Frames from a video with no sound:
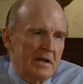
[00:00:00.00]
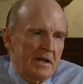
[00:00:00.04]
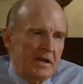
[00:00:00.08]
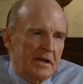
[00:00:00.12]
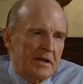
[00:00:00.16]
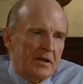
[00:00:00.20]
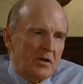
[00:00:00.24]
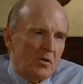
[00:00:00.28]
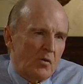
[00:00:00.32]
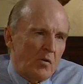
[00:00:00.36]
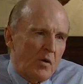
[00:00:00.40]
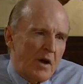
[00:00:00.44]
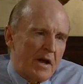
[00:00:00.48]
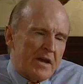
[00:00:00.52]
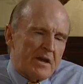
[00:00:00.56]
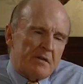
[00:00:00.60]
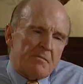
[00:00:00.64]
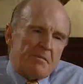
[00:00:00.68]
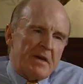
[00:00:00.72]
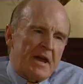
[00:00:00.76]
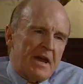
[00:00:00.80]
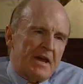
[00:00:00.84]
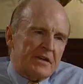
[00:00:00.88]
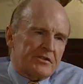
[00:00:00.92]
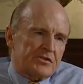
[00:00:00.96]
In a way, a
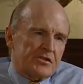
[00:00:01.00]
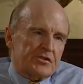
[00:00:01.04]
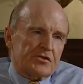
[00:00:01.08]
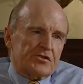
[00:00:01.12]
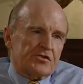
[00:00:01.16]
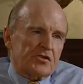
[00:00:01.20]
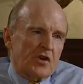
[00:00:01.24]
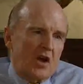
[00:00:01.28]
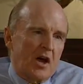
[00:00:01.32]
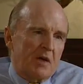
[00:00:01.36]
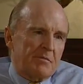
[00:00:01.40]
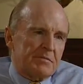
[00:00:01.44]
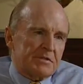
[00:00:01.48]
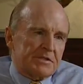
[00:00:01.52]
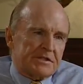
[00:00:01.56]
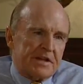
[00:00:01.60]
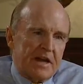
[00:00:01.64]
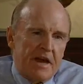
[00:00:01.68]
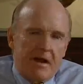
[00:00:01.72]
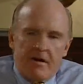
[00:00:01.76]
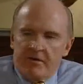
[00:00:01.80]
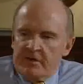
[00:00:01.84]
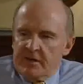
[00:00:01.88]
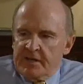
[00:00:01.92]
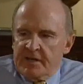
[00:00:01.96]
manager's job is
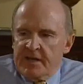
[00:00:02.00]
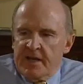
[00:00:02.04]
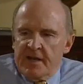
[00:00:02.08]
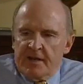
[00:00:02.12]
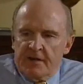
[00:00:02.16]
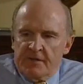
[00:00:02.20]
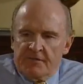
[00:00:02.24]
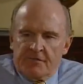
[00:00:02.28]
carrying a can